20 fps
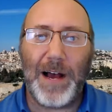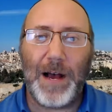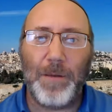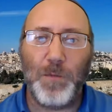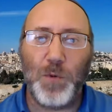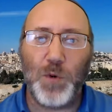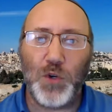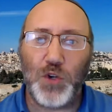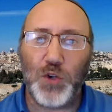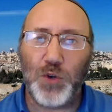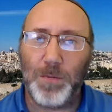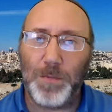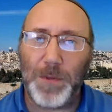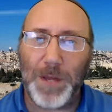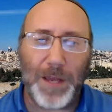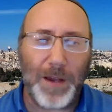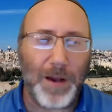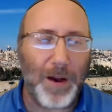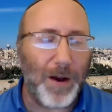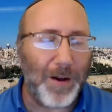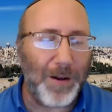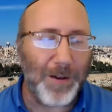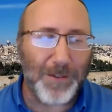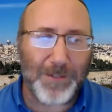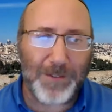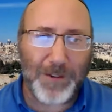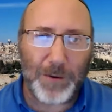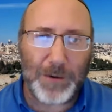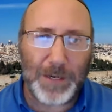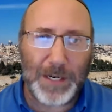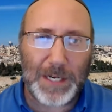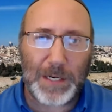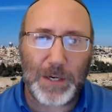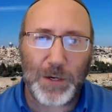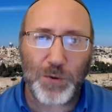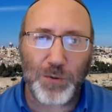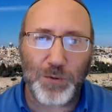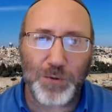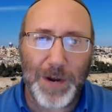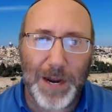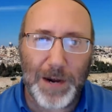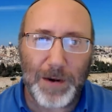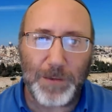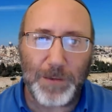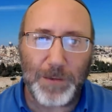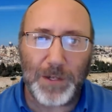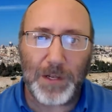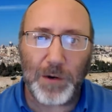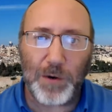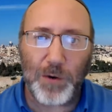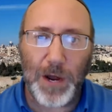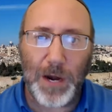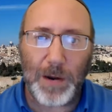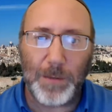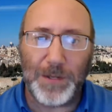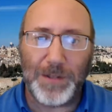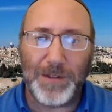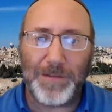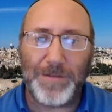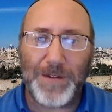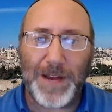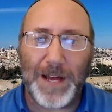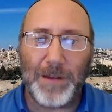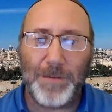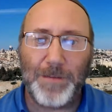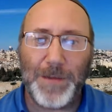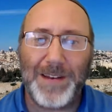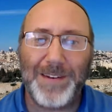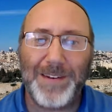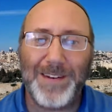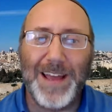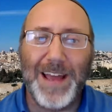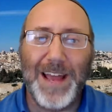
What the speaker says: which would be also an incredible development.